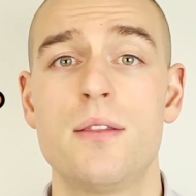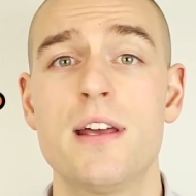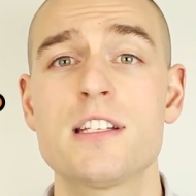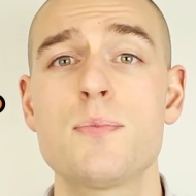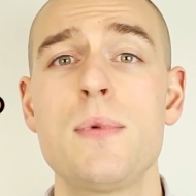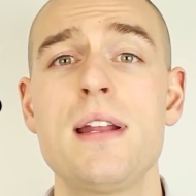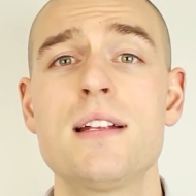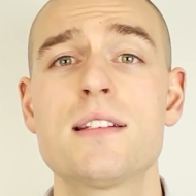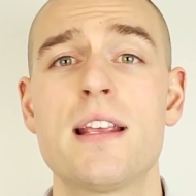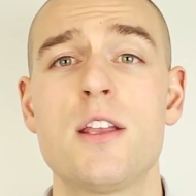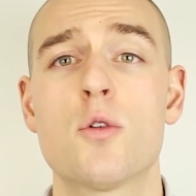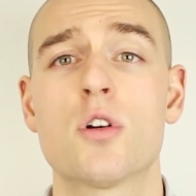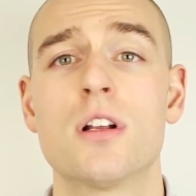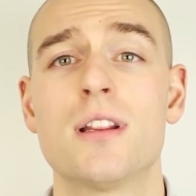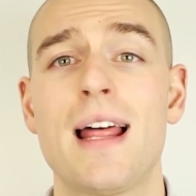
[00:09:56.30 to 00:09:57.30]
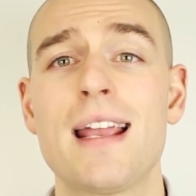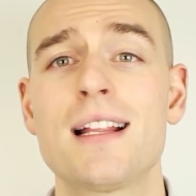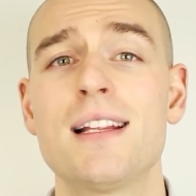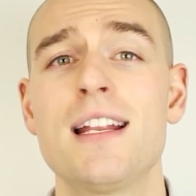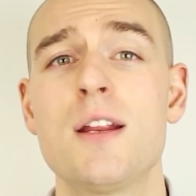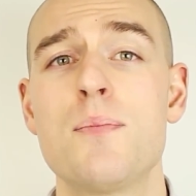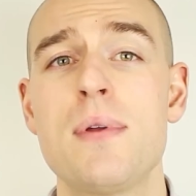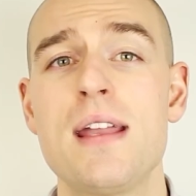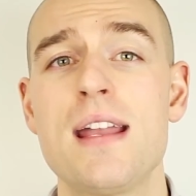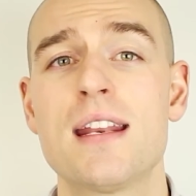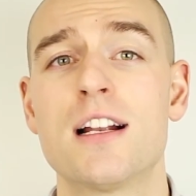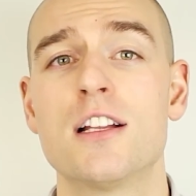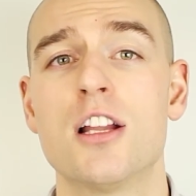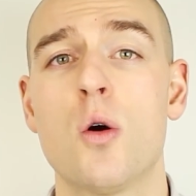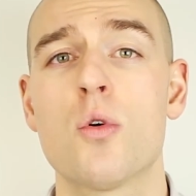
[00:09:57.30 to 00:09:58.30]
This means that you are likely to be
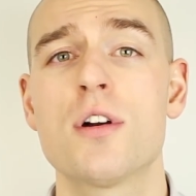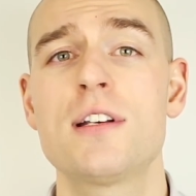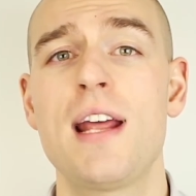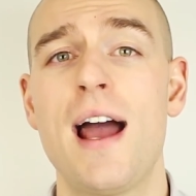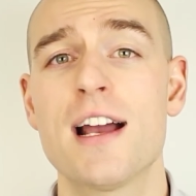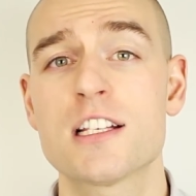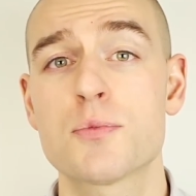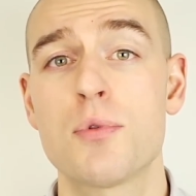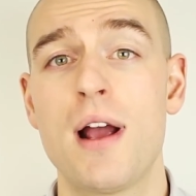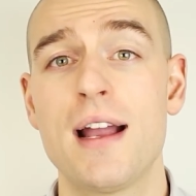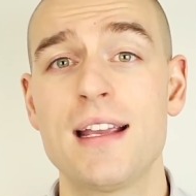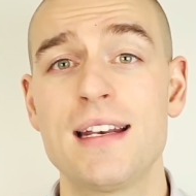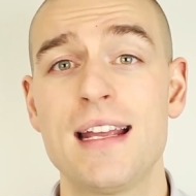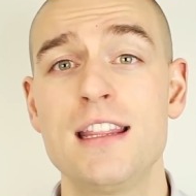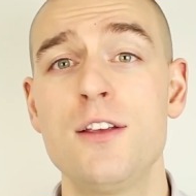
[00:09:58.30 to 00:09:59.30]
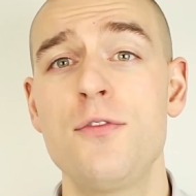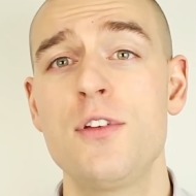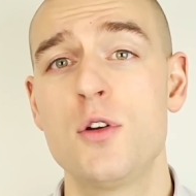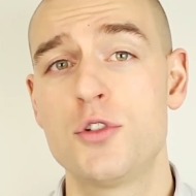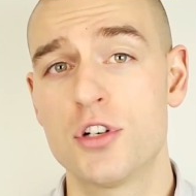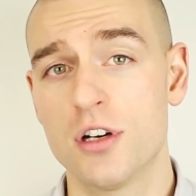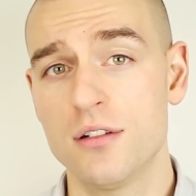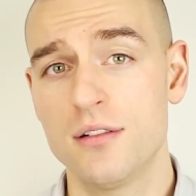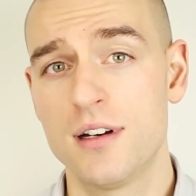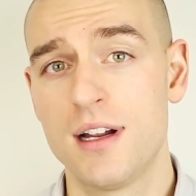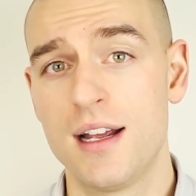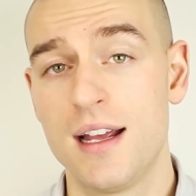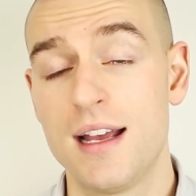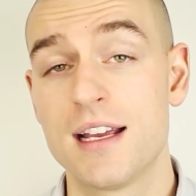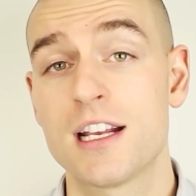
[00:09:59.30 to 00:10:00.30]
in a lower tax bracket in the future
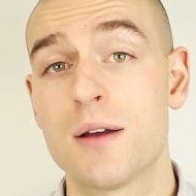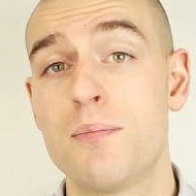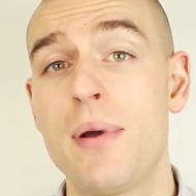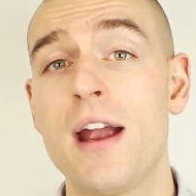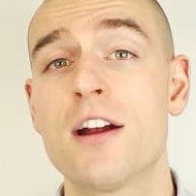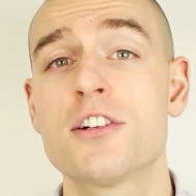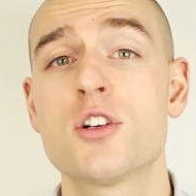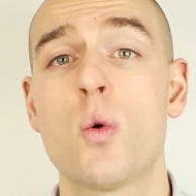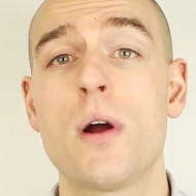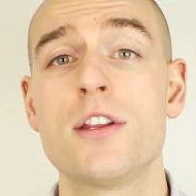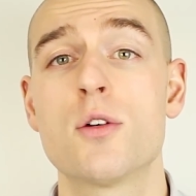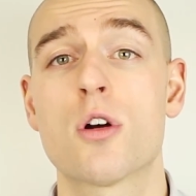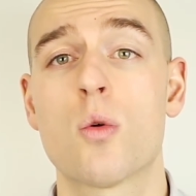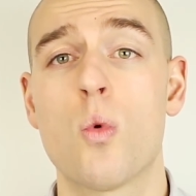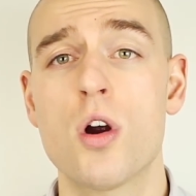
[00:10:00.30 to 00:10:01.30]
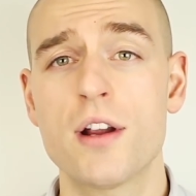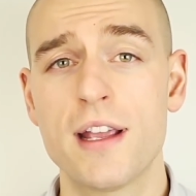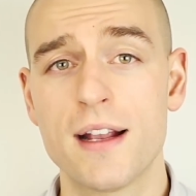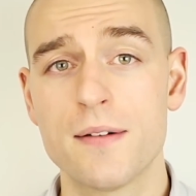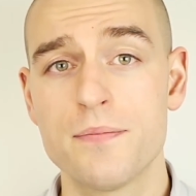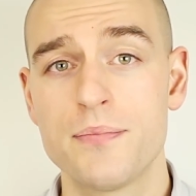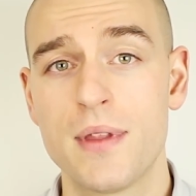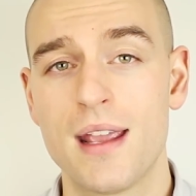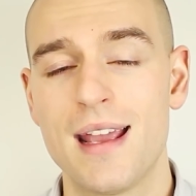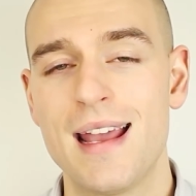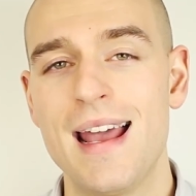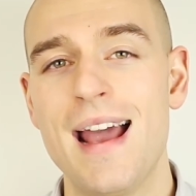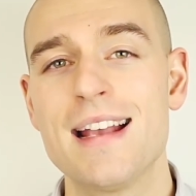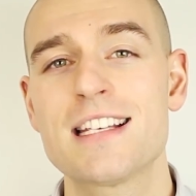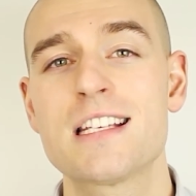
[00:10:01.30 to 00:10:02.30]
compared to when you are working,
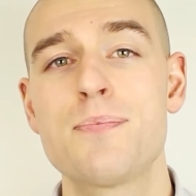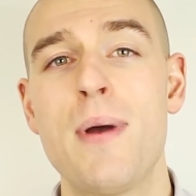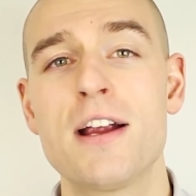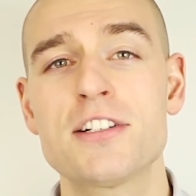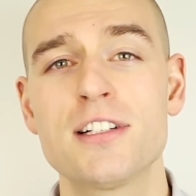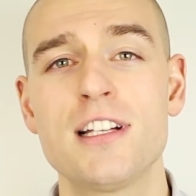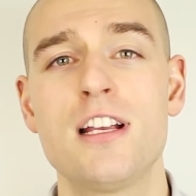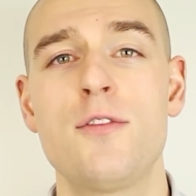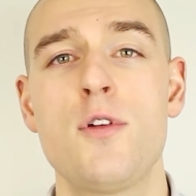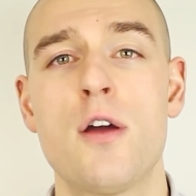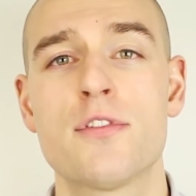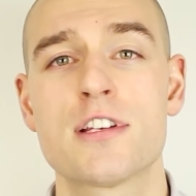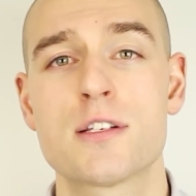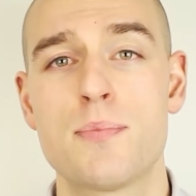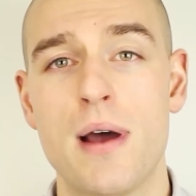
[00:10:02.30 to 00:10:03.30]
especially if you have a